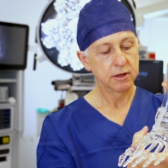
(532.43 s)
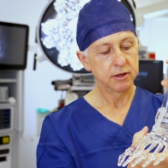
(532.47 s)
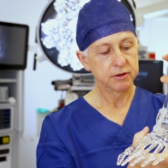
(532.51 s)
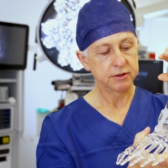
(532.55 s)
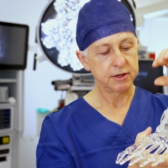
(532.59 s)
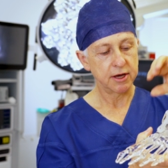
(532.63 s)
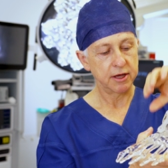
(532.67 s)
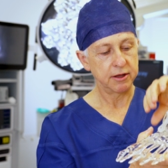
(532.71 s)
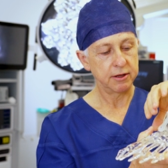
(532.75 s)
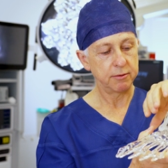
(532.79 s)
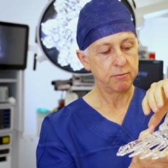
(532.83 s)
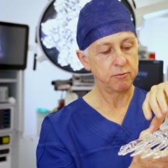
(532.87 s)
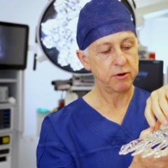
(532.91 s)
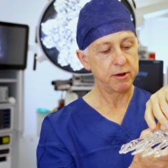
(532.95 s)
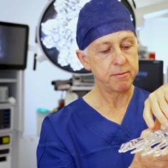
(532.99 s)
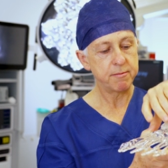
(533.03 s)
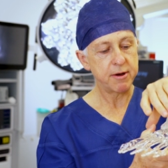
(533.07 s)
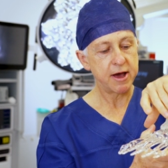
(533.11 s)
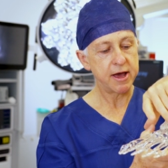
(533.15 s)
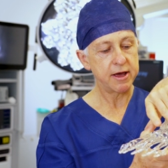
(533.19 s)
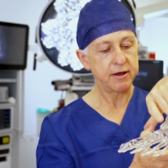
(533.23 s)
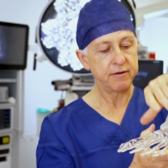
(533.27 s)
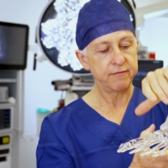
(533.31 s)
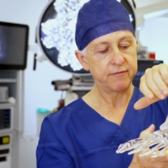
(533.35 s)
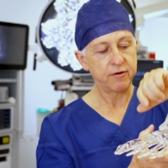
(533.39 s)
So that we
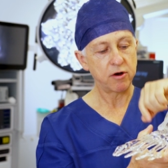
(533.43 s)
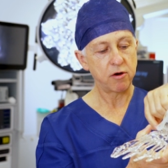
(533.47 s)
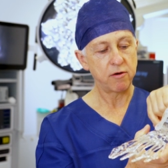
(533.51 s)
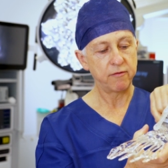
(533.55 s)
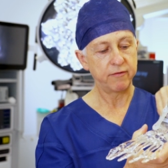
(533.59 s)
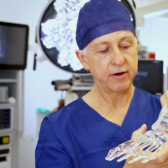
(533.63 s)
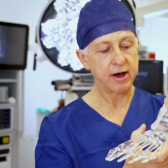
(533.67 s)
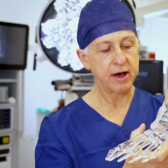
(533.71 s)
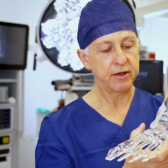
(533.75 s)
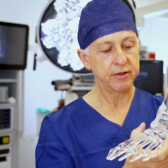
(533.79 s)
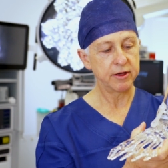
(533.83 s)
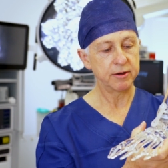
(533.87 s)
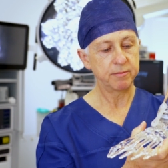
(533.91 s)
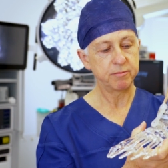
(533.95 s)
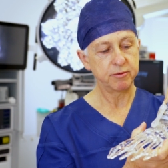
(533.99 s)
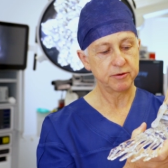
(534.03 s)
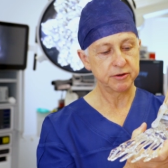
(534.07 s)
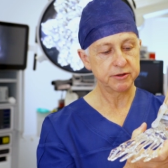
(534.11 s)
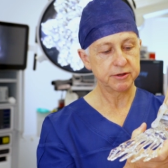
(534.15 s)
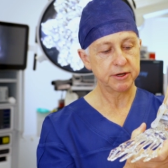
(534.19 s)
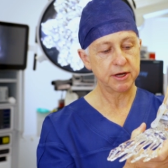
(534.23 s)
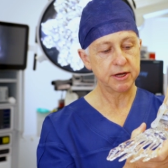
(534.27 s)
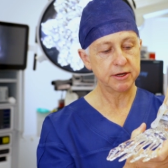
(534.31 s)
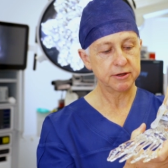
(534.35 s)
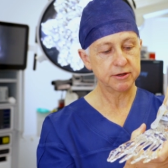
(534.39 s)
may involve other
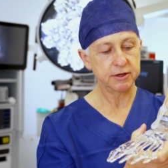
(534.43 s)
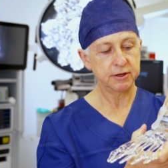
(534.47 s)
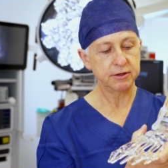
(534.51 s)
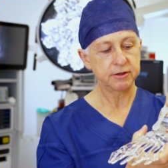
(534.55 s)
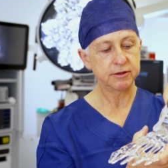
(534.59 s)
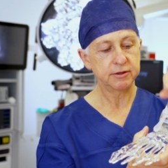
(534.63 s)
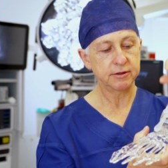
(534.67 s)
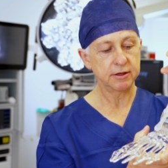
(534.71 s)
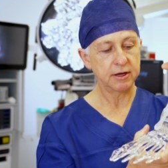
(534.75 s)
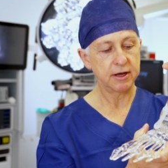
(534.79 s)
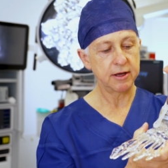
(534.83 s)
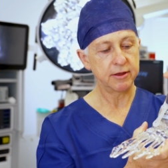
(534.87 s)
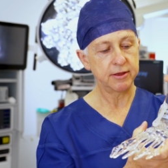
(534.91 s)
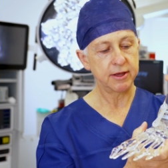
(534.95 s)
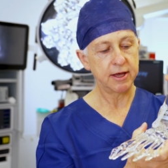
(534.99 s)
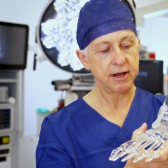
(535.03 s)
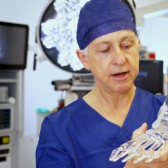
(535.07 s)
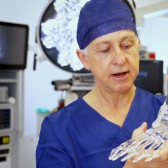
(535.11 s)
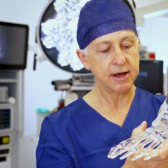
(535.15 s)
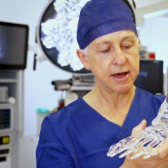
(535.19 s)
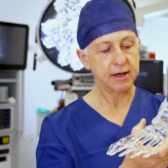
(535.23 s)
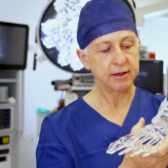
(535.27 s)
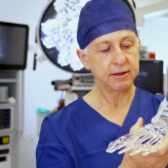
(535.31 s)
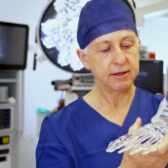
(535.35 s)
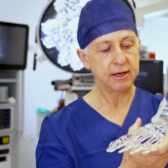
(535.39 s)
procedures, and then
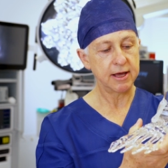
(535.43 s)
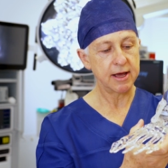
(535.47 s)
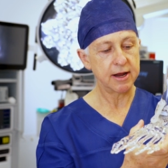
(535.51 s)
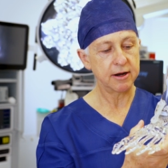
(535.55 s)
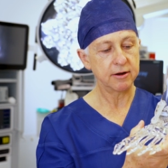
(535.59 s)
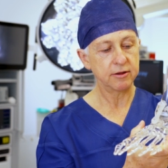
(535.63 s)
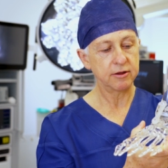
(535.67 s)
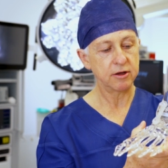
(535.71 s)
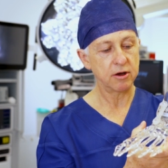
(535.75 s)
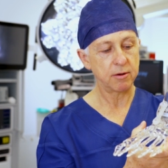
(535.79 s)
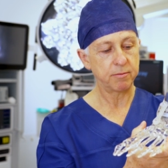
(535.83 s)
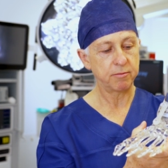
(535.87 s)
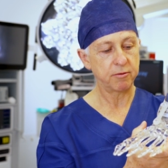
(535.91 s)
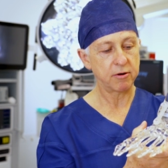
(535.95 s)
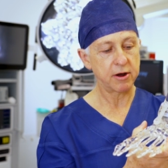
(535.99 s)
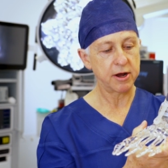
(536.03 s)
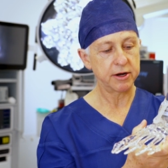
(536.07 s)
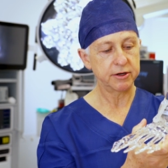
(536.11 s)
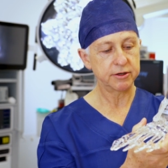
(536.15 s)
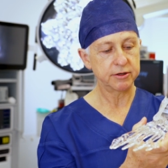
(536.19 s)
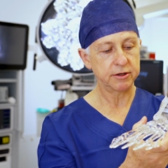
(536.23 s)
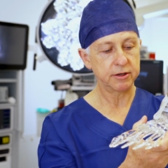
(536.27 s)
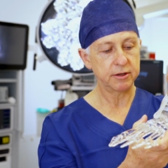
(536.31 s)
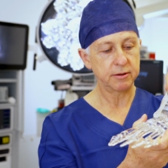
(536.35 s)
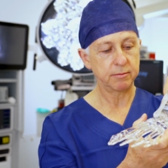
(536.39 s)
at the end of the
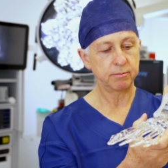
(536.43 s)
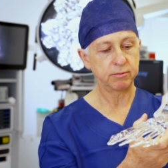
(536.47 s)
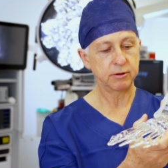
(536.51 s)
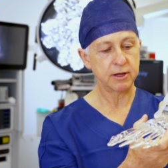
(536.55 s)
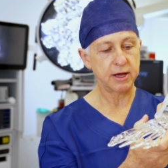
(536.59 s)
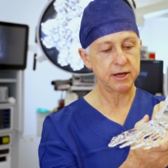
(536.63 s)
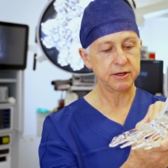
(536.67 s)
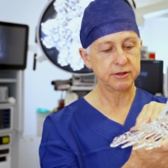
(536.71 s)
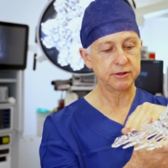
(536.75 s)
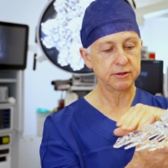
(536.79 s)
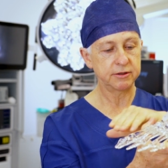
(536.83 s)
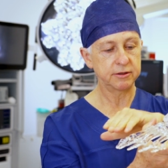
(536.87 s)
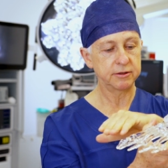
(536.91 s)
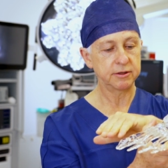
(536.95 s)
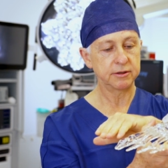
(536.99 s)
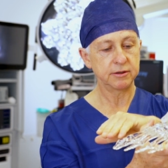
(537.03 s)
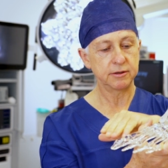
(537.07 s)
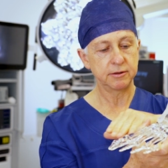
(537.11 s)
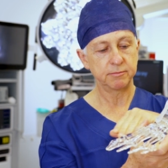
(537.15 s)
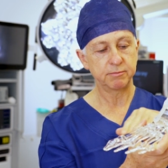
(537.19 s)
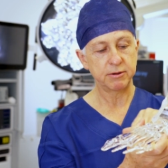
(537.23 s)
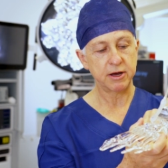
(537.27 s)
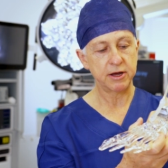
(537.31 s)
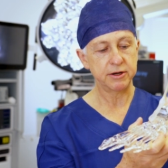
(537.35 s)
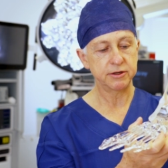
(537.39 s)
operation, the
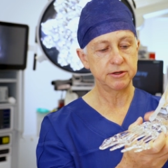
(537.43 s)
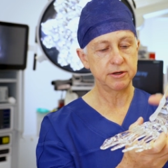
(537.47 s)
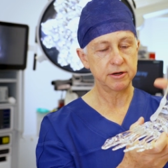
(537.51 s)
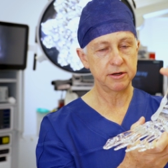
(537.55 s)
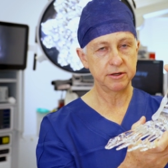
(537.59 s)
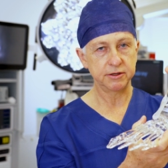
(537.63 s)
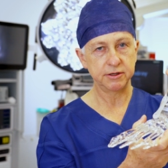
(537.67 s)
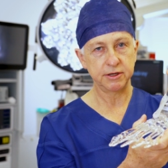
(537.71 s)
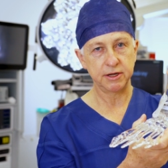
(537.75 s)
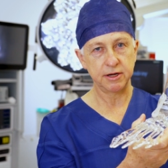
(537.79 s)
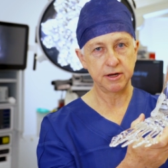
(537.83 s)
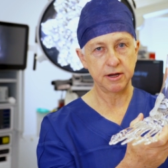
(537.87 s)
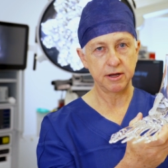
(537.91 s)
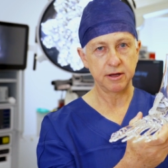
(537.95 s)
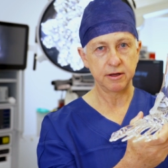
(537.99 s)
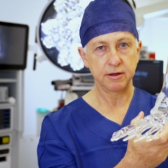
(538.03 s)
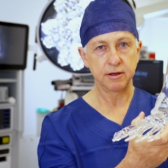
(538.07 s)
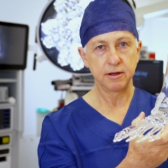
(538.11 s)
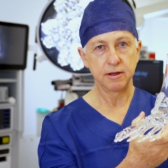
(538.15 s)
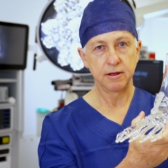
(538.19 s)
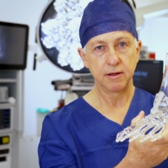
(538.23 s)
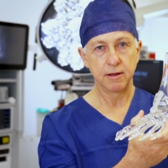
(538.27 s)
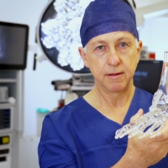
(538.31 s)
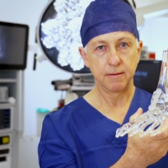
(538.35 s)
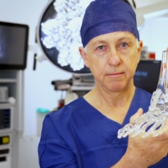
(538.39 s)
patient is in a
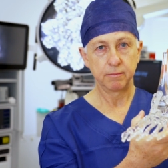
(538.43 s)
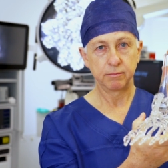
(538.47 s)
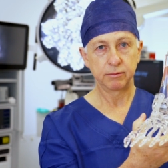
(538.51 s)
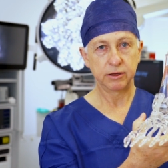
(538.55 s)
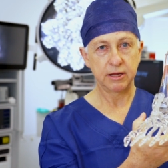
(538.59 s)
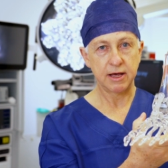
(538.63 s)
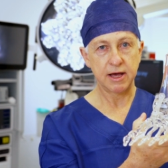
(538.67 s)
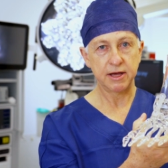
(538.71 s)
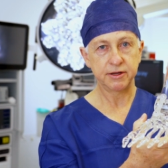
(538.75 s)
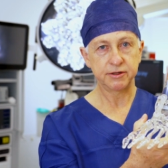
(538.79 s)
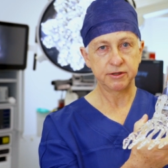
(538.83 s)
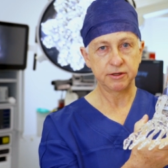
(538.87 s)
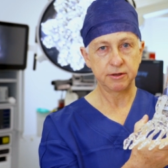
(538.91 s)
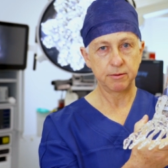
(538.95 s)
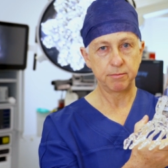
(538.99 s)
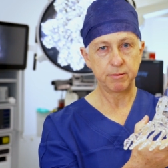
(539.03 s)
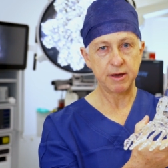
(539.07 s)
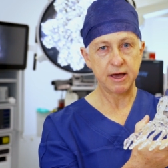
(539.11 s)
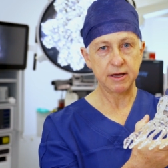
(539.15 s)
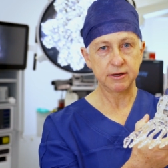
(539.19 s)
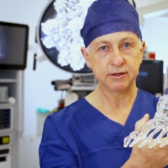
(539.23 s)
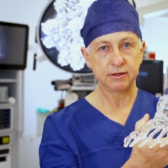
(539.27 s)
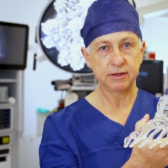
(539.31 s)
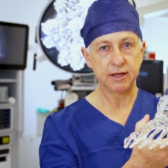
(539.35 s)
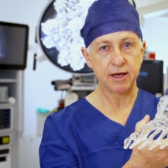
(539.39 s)
plaster
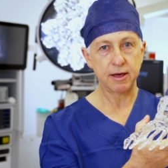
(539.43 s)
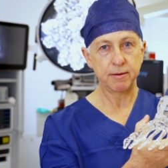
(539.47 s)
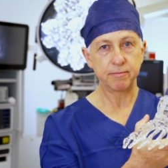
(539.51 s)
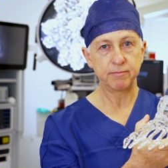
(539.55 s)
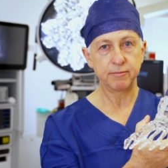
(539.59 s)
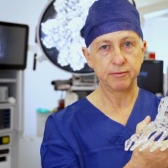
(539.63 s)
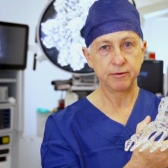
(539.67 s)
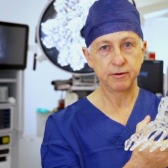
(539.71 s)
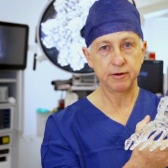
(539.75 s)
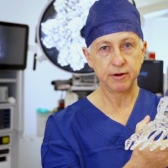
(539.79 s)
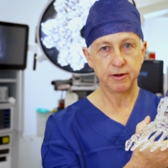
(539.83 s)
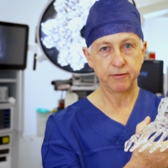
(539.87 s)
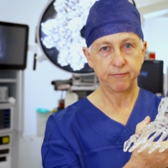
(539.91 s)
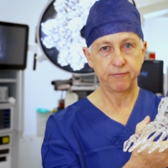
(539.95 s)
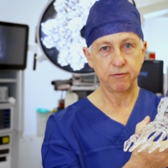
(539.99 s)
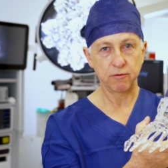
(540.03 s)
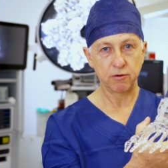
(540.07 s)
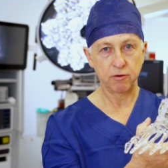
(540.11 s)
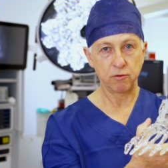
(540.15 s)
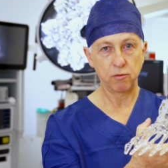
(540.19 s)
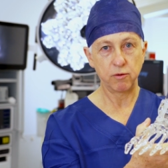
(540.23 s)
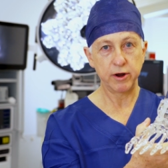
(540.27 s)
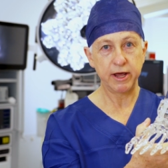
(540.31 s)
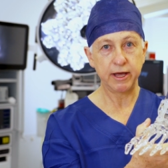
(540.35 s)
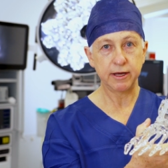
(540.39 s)
back slab for
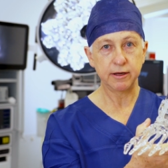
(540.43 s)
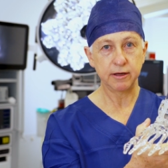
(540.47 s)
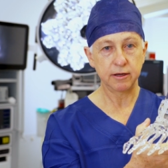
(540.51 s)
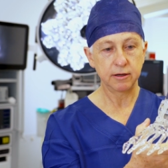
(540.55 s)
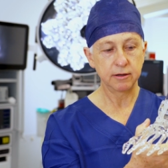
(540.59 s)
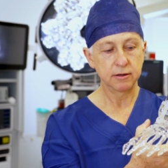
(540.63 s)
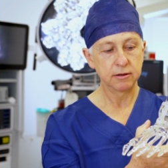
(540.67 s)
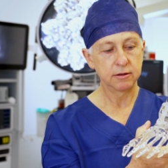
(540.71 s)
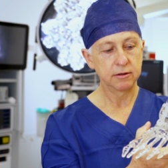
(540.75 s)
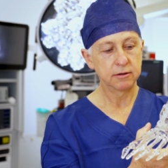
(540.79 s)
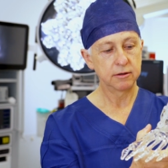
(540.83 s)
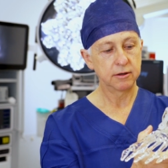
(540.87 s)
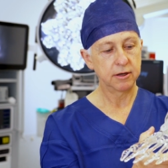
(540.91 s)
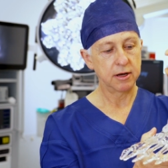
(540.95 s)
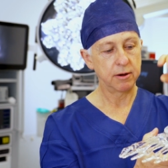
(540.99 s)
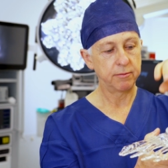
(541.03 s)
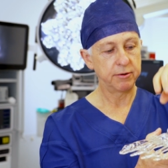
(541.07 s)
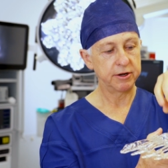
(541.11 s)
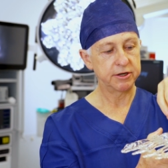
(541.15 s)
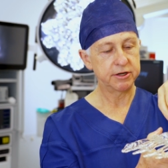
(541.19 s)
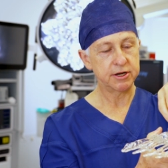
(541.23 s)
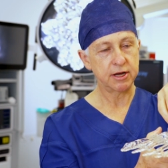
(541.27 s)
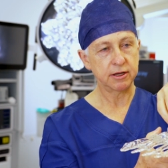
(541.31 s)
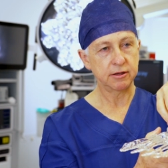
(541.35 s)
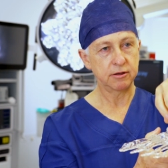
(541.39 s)
a week, and
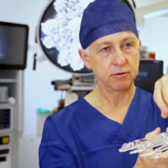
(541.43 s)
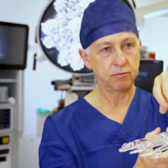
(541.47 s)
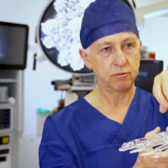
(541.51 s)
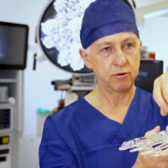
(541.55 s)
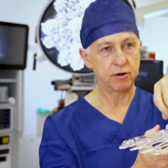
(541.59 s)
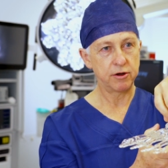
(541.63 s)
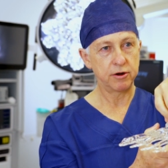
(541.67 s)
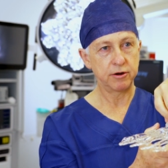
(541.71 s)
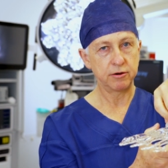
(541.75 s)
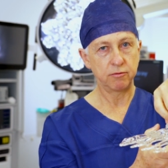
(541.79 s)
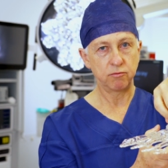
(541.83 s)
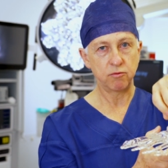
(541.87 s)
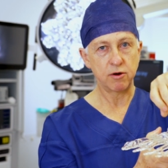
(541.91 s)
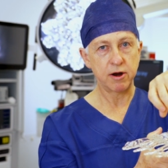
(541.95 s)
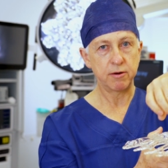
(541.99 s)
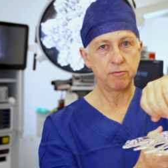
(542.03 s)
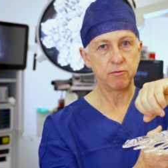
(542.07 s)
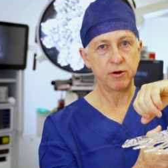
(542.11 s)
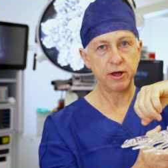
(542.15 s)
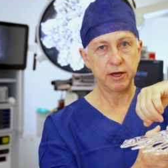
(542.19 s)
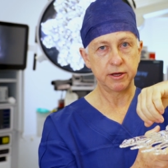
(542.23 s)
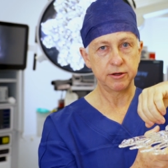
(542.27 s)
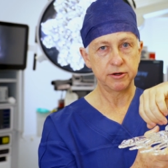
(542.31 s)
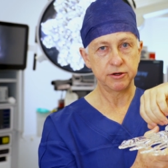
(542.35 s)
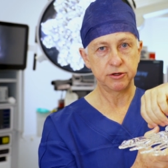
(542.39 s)
we check the wound at 1
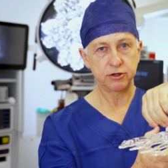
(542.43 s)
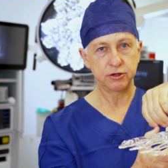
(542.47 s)
week and